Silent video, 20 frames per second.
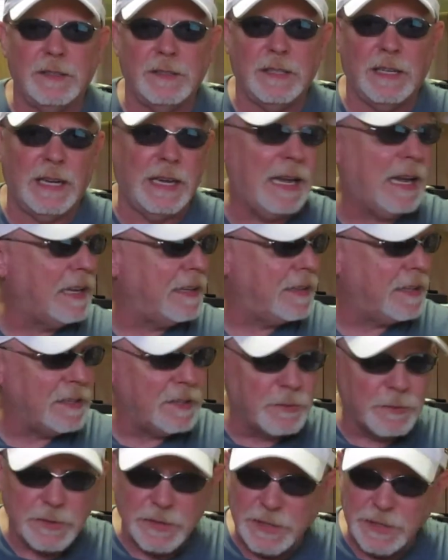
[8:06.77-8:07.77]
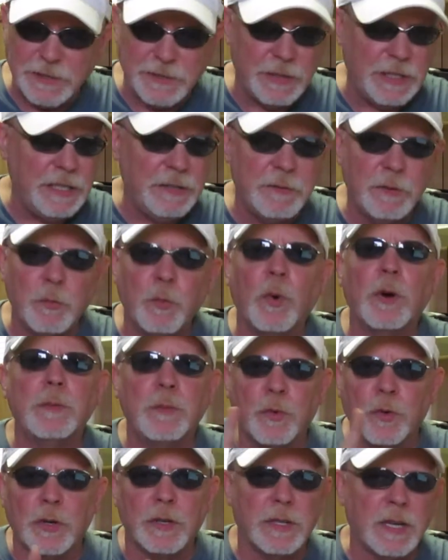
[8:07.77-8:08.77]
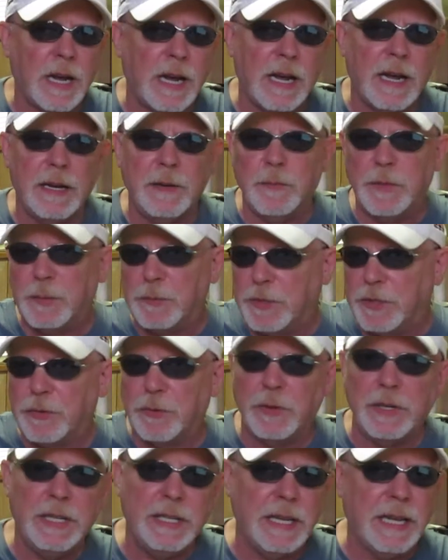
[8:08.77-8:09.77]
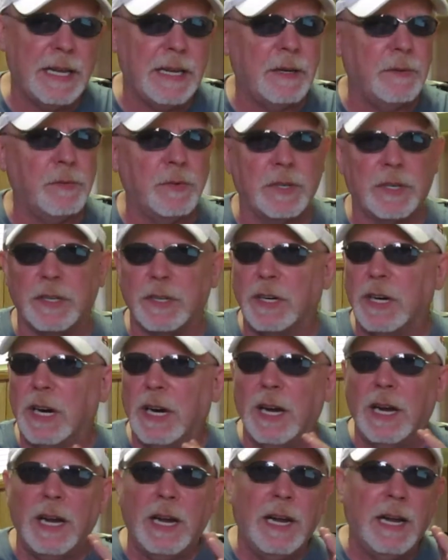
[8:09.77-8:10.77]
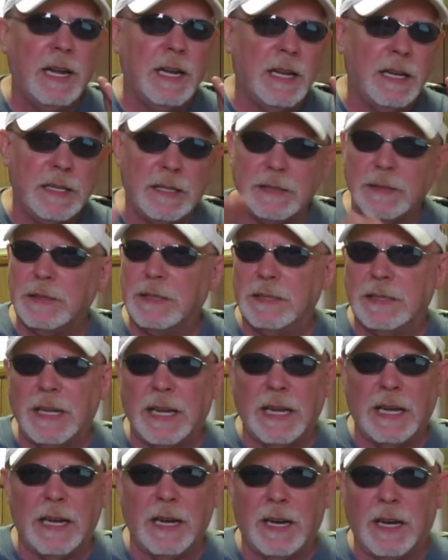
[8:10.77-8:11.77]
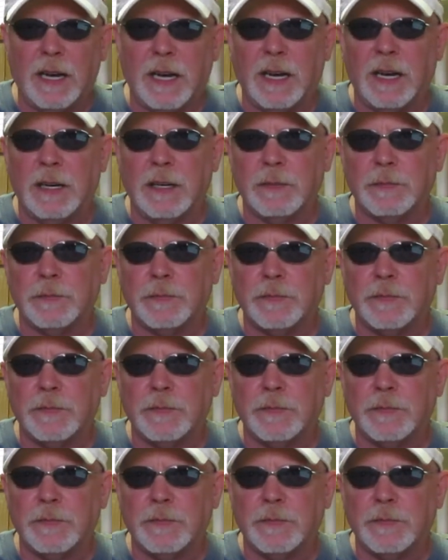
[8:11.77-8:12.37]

I think there was even one more time in between that where I